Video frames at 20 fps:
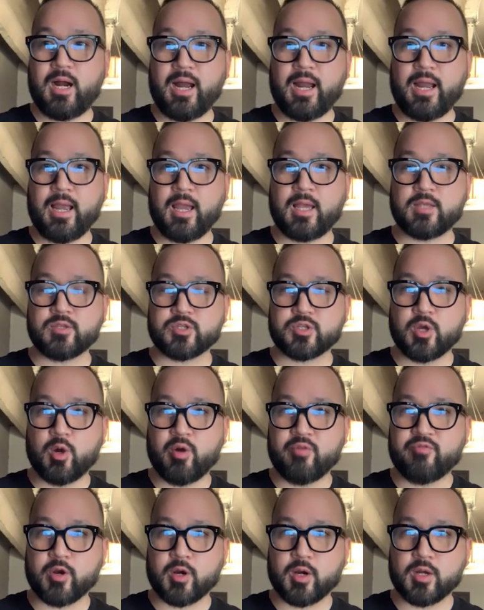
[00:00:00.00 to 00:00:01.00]
And so
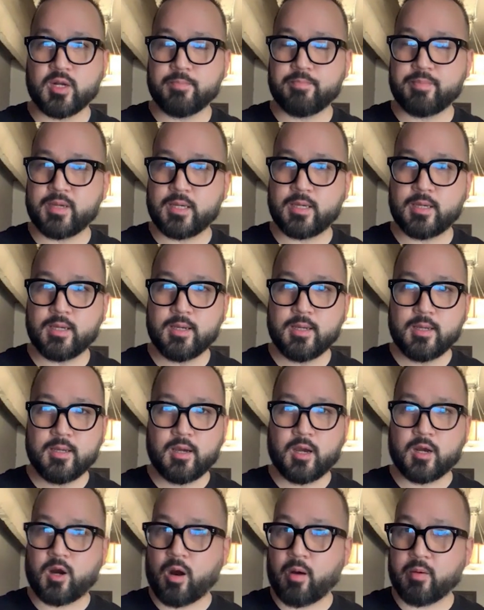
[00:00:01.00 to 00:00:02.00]
if you're going to be
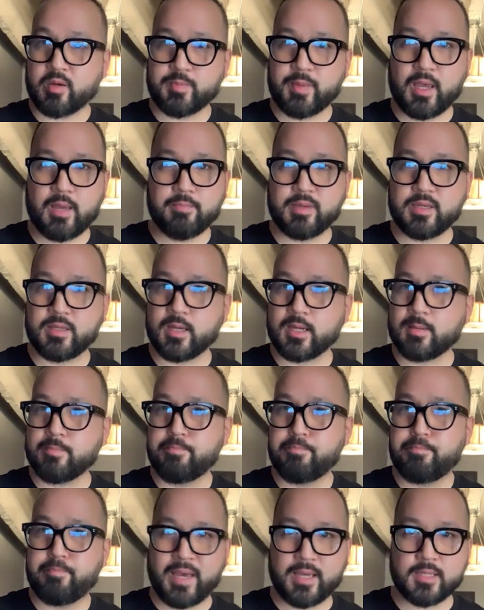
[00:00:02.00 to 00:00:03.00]
a garbage man, be the
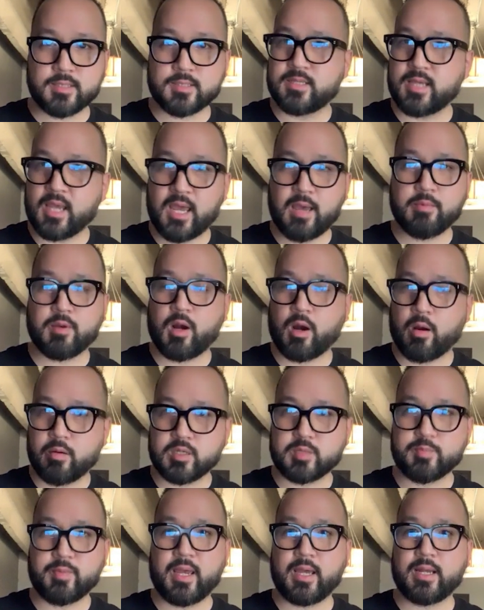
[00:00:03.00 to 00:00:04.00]
best damn
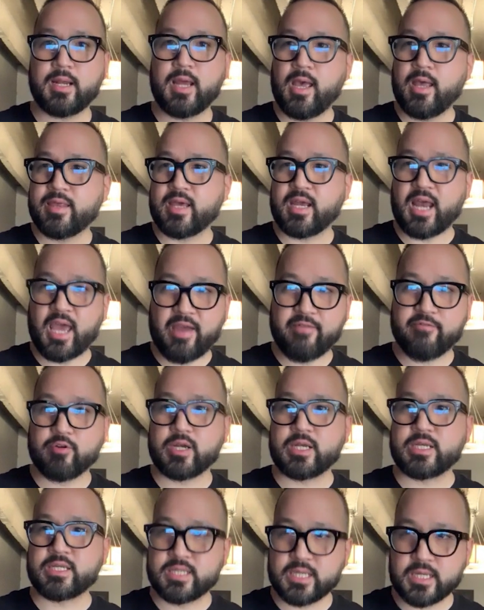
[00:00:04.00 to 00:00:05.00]
garbage man that ever
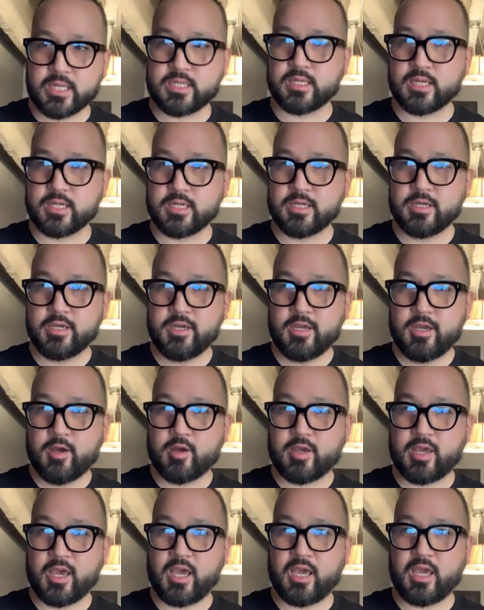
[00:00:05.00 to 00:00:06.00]
existed.
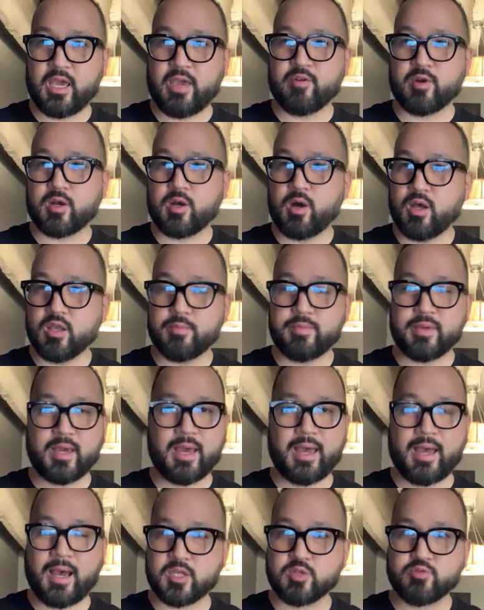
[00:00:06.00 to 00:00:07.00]
Okay, if you're called to be a
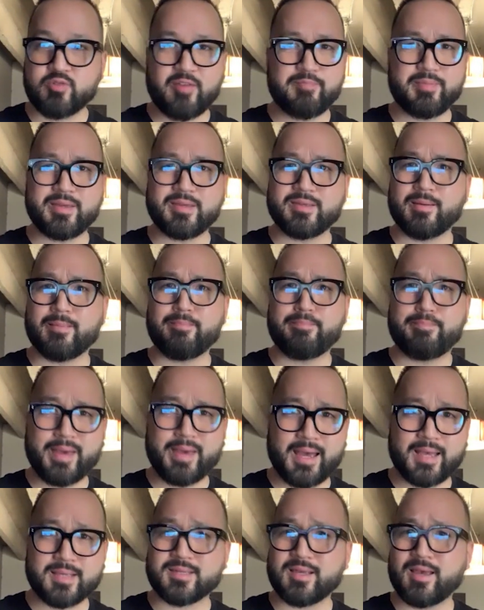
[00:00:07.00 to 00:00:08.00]
housewife, be the
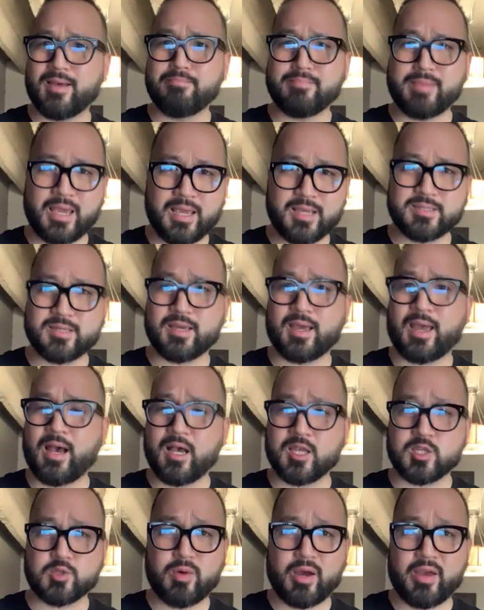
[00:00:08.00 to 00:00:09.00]
best amazing
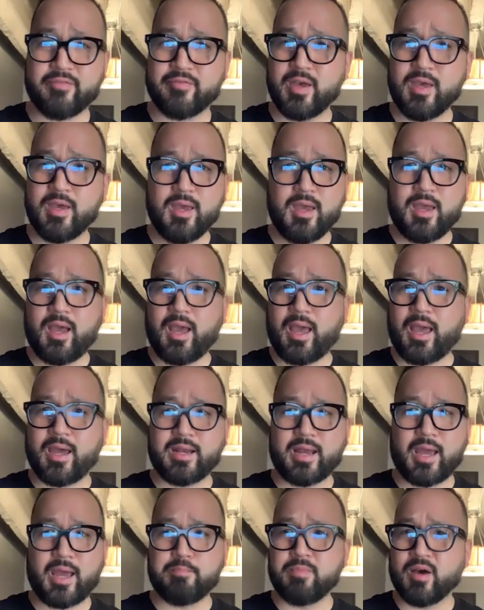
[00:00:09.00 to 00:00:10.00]
housewife and,
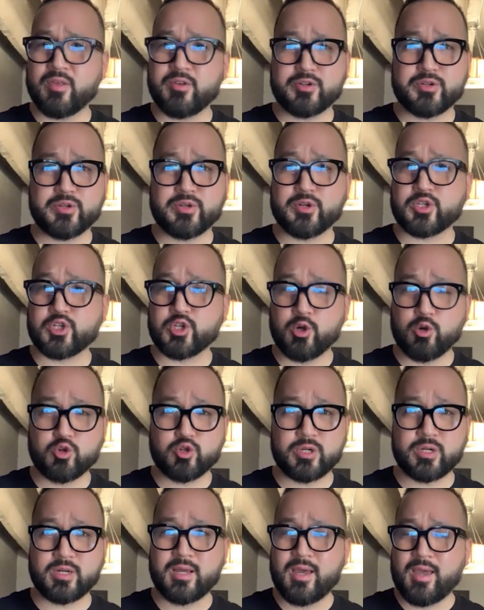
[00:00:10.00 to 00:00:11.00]
and mother to your
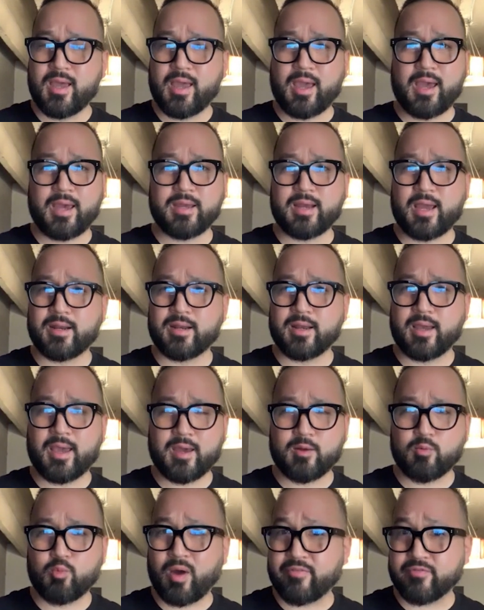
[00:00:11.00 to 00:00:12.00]
children and, and,
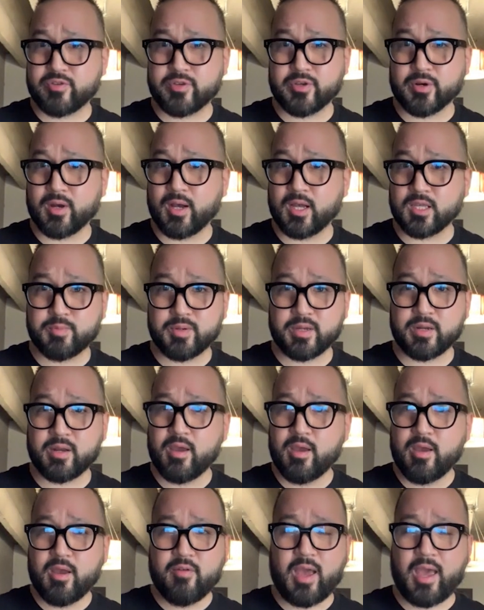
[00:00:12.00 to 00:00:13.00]
and wife to your husband
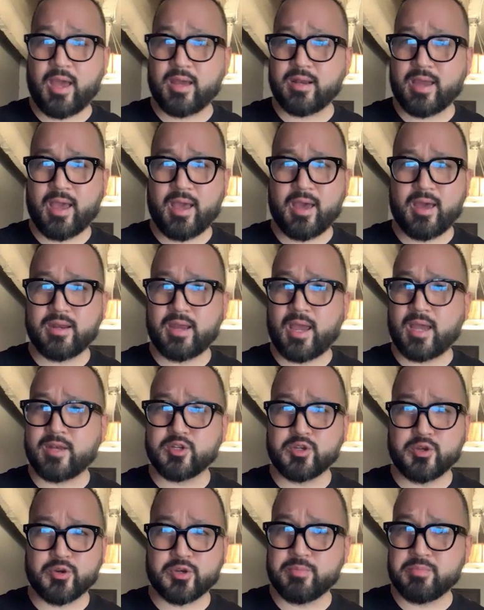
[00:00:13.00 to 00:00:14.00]
and, and, and
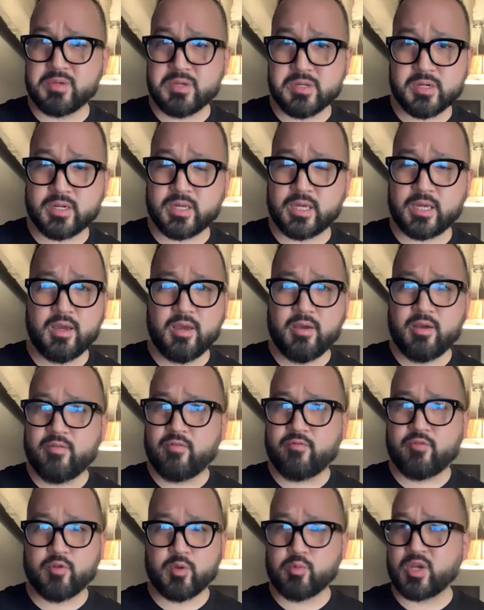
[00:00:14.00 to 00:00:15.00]
to your community
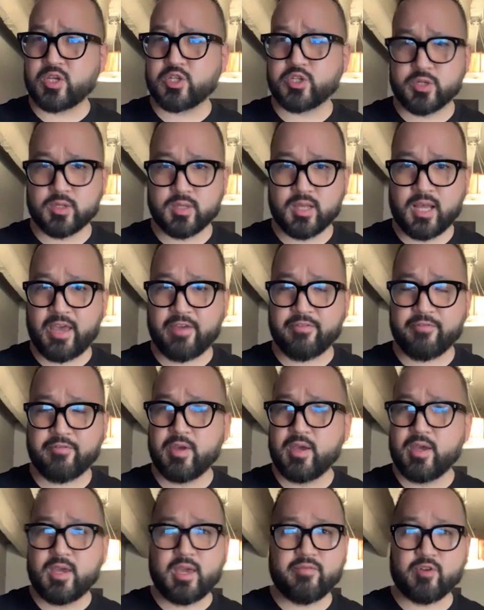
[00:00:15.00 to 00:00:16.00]
for the rest of your life.
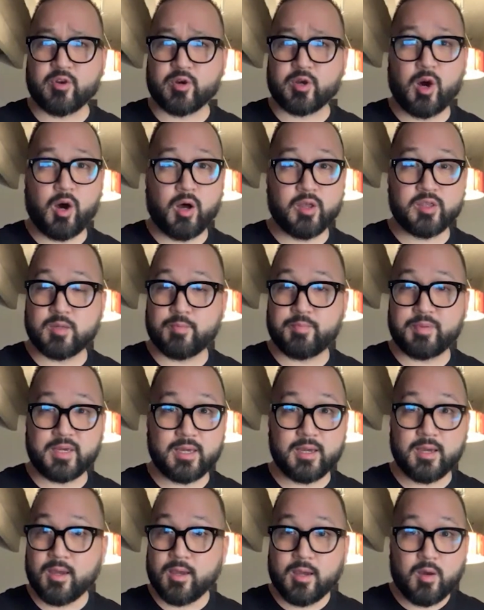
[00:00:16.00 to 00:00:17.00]
If you're called to
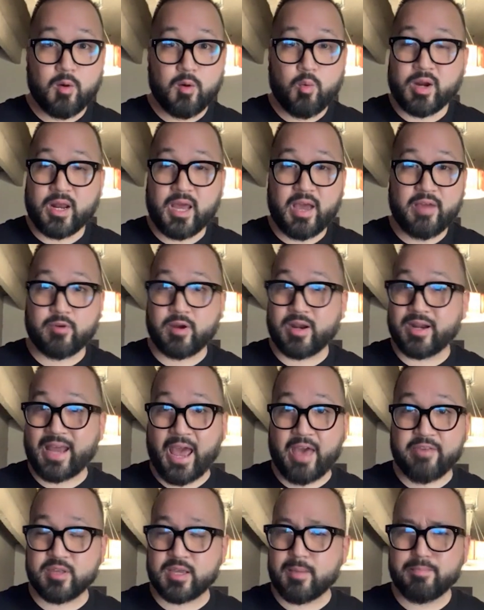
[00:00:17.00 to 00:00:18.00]
be whatever, an
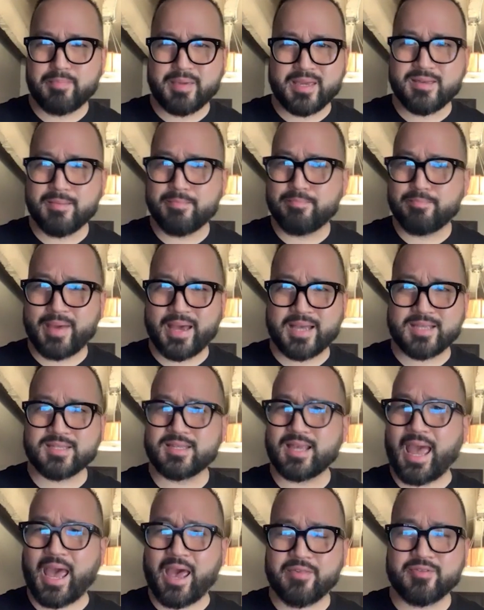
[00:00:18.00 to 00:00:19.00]
athlete, be the
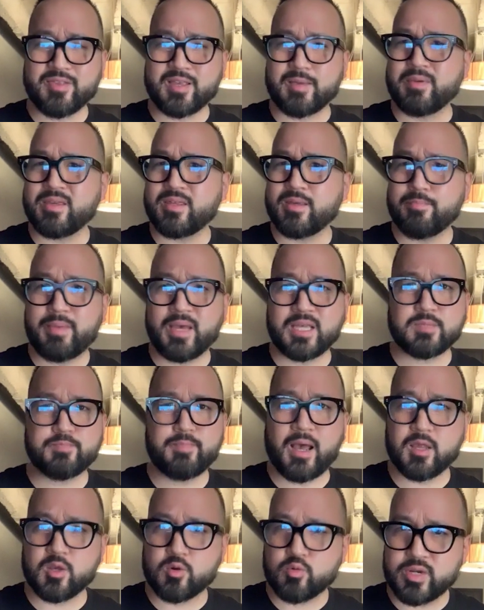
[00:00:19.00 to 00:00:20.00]
best athlete, be the best
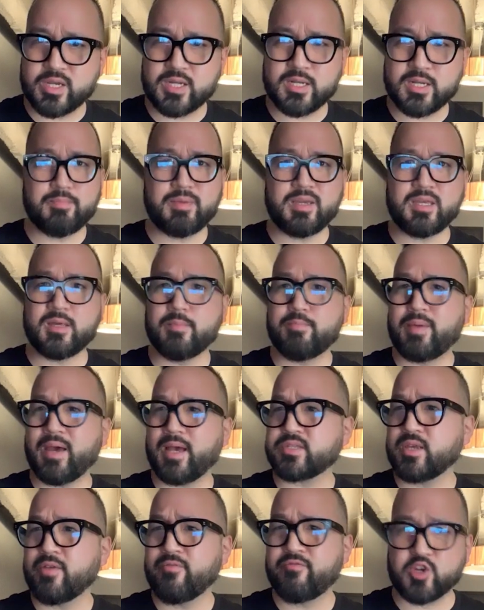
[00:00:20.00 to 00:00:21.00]
ballerina, be the
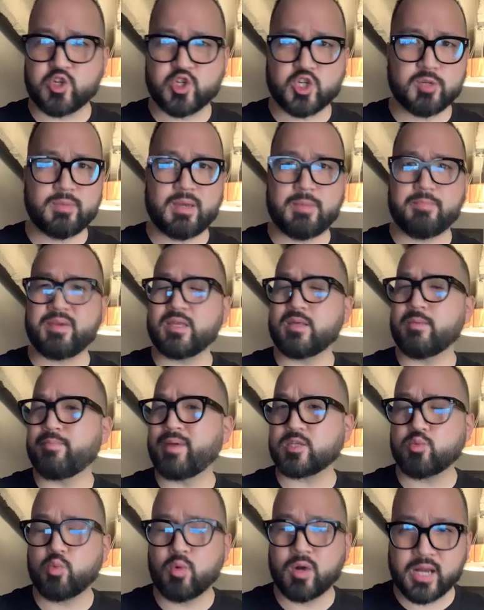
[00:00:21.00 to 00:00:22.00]
best fisherman, be the
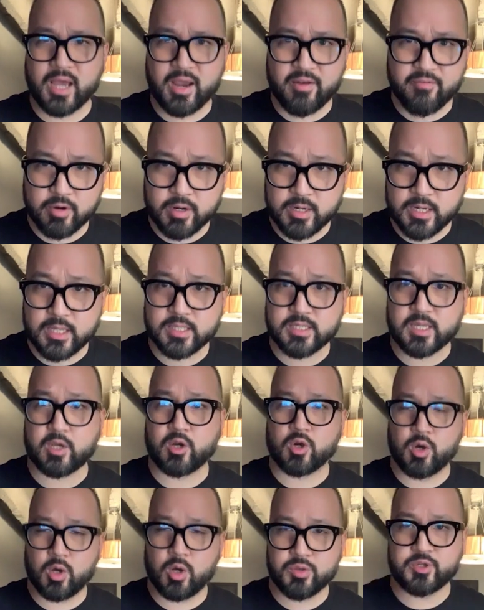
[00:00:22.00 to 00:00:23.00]
best whatever it is that you're
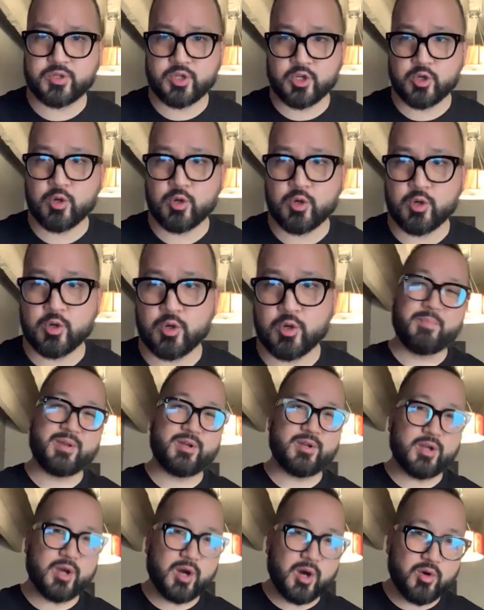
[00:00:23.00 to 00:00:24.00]
called to do. But
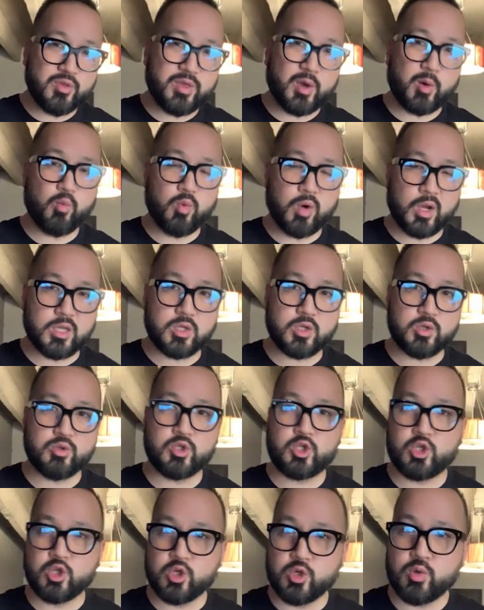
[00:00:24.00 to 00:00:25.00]
know that what you
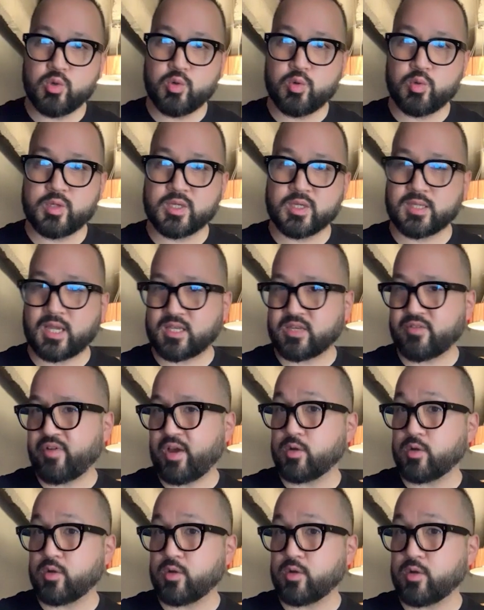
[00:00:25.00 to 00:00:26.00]
do does not
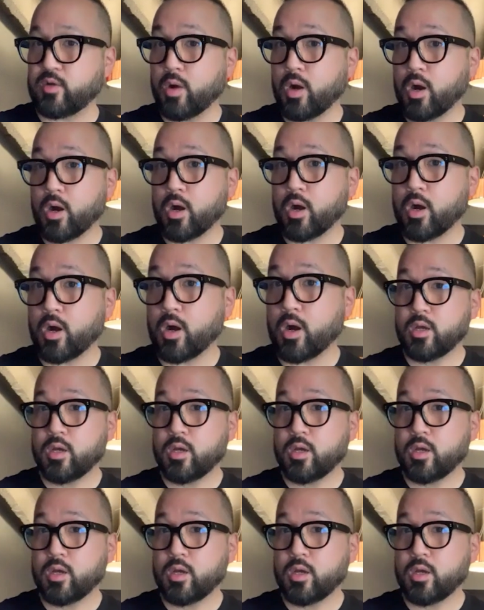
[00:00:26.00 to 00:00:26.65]
define who you are.